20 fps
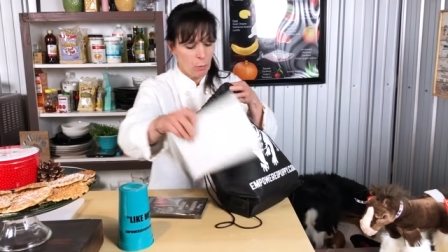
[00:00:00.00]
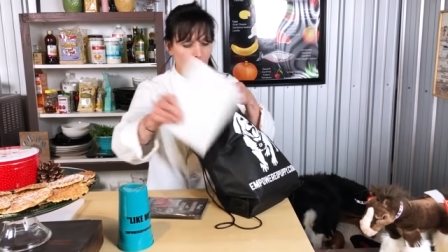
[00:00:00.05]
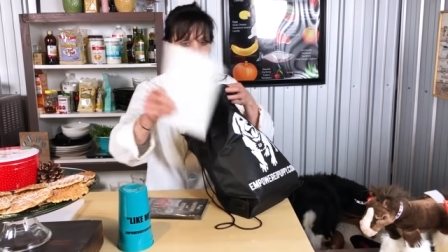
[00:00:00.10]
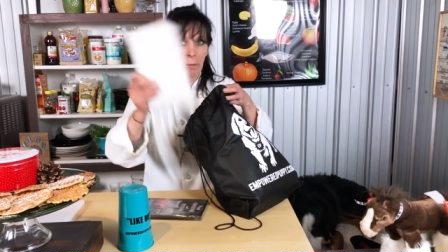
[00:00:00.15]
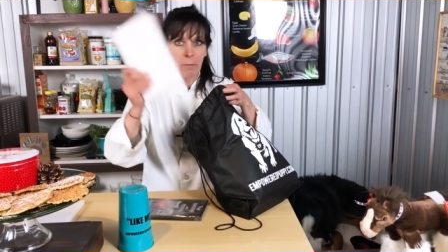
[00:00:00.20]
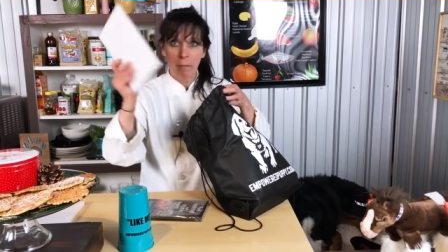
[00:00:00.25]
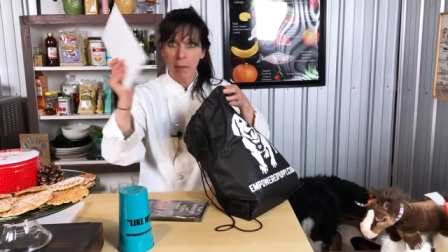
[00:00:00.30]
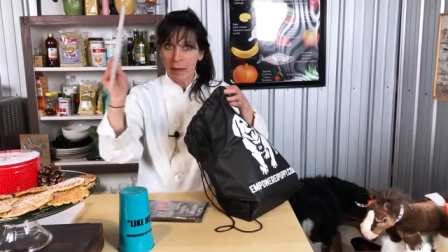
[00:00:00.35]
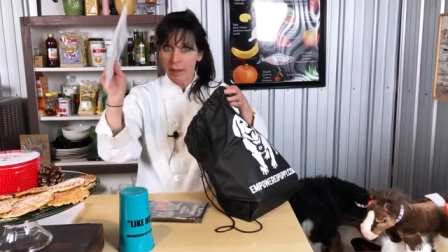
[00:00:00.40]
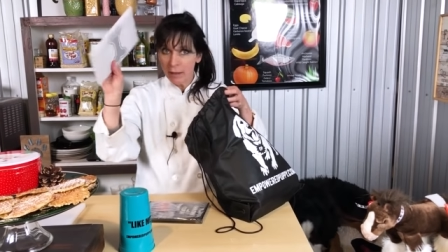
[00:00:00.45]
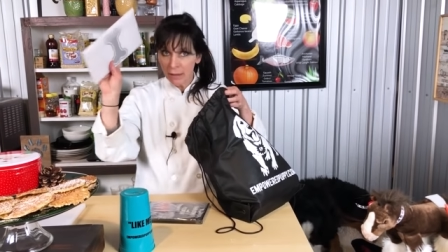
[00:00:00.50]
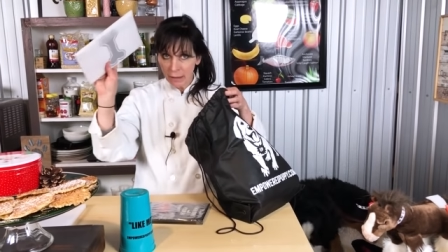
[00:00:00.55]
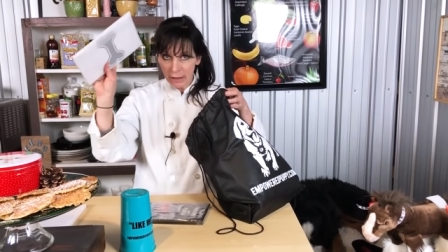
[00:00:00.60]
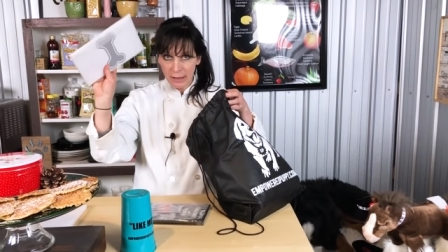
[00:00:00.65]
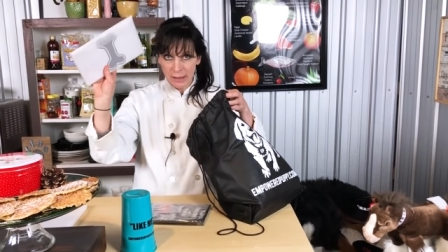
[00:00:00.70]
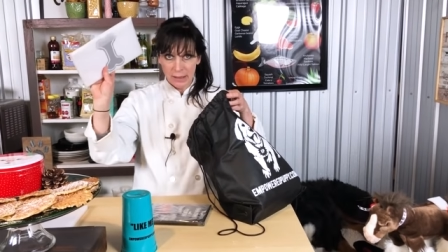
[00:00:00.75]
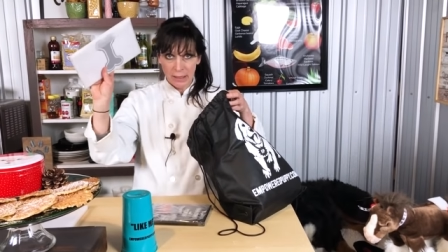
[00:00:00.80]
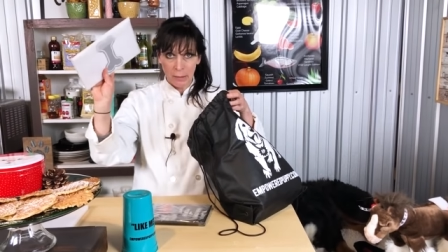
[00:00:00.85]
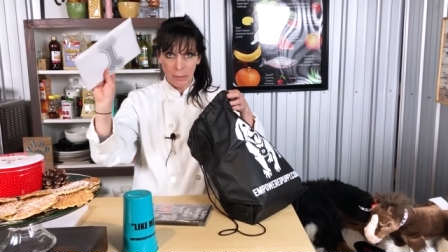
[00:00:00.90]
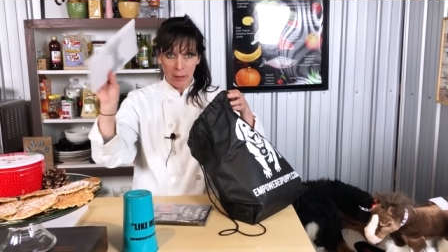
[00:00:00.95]
Well, mentally
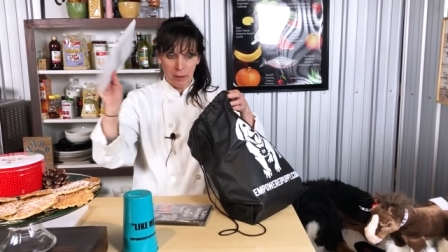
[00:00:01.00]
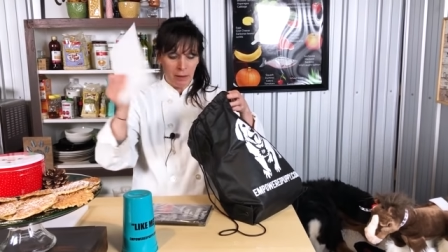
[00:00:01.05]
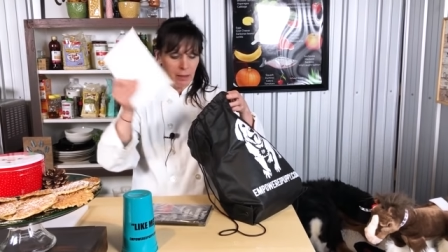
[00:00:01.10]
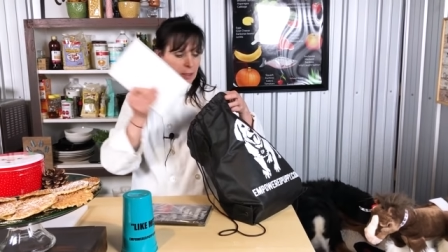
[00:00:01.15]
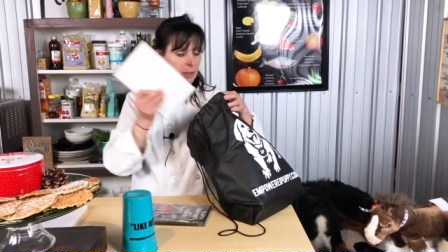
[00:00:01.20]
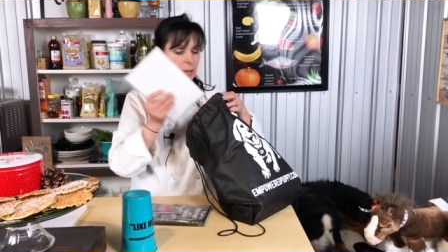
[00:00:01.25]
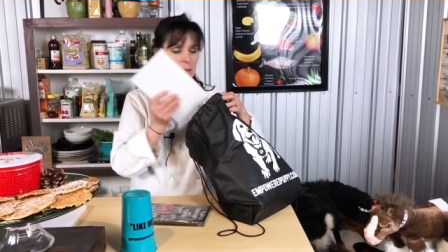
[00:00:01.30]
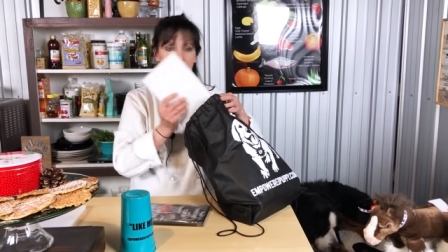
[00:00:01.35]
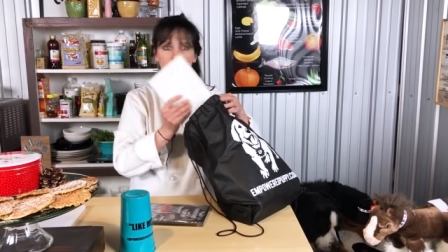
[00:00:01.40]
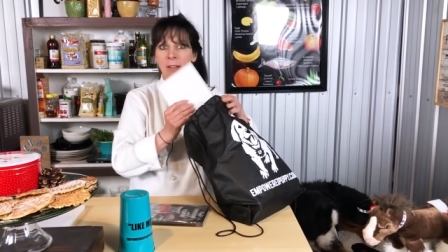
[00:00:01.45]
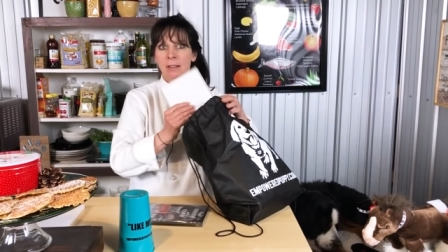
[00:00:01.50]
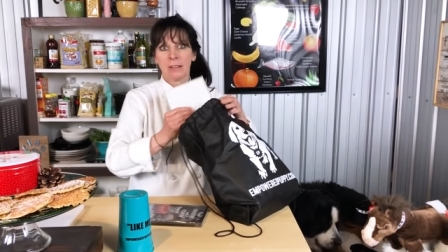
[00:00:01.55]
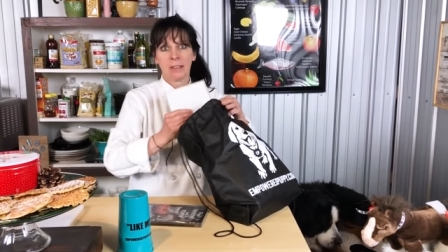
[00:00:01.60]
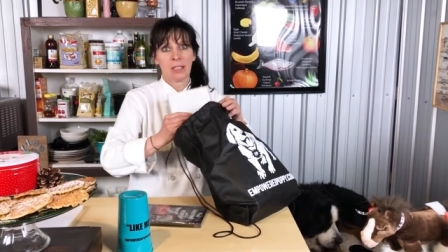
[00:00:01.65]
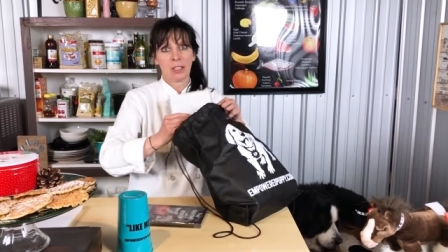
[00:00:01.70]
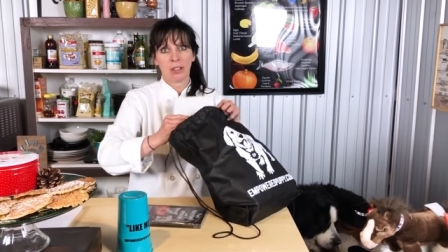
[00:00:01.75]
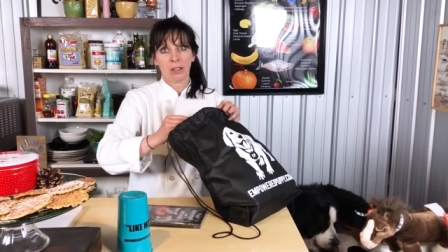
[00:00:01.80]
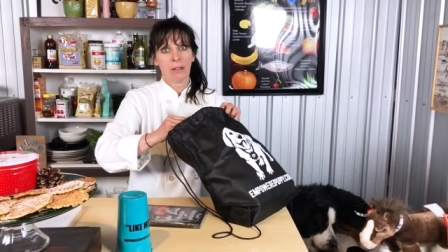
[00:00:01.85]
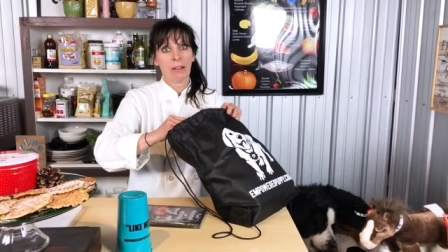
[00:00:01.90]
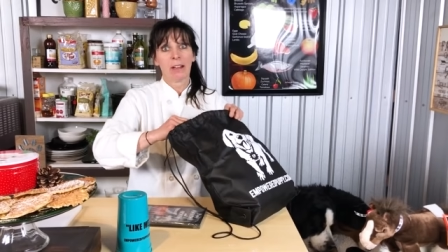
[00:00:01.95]
stimulated
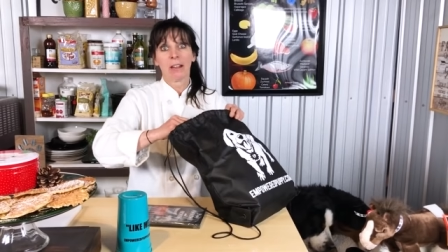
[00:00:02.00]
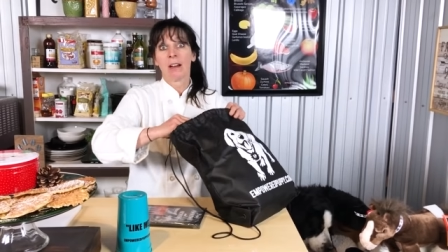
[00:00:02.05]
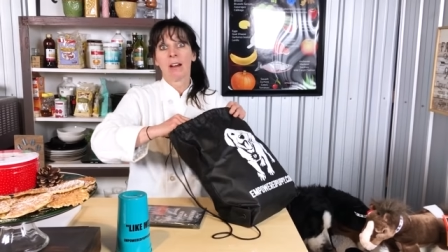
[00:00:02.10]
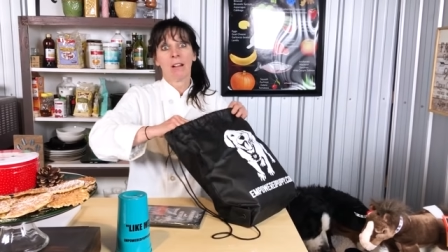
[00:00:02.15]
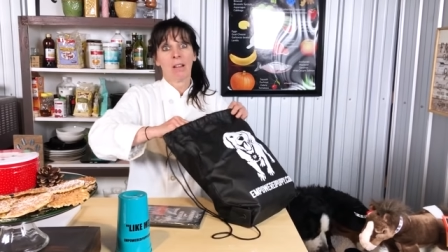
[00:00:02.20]
takes you like